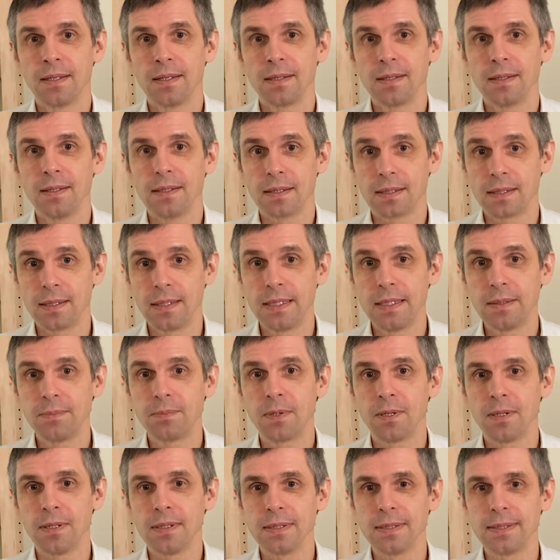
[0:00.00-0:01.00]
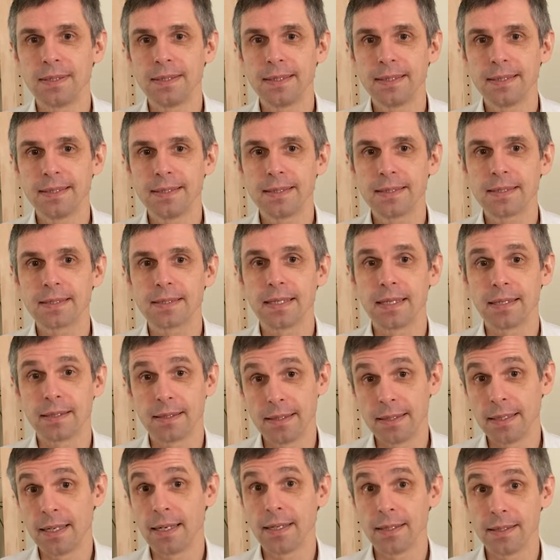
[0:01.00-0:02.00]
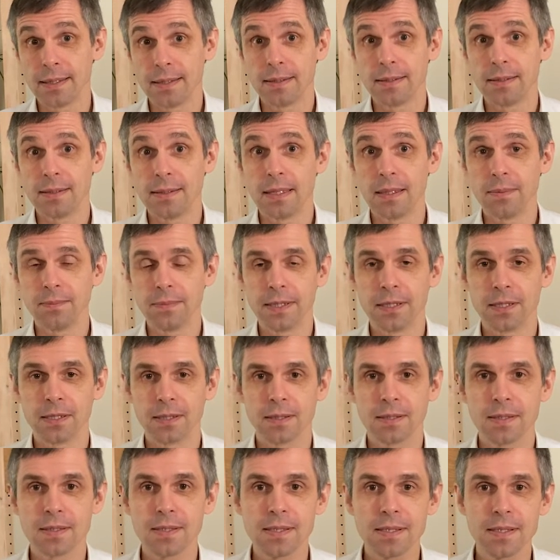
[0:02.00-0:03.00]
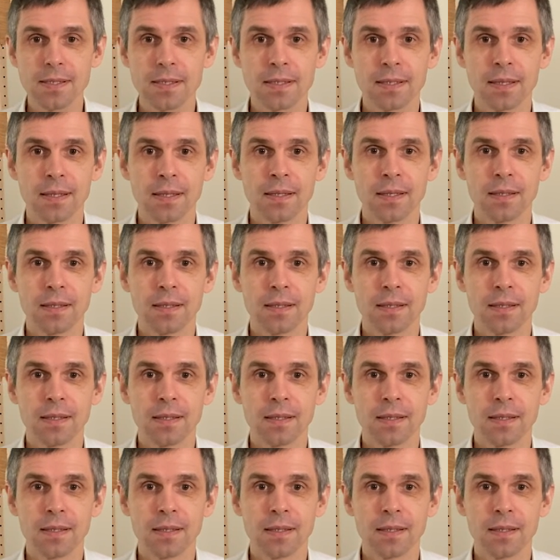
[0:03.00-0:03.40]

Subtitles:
The key point here is that the higher the dimensions,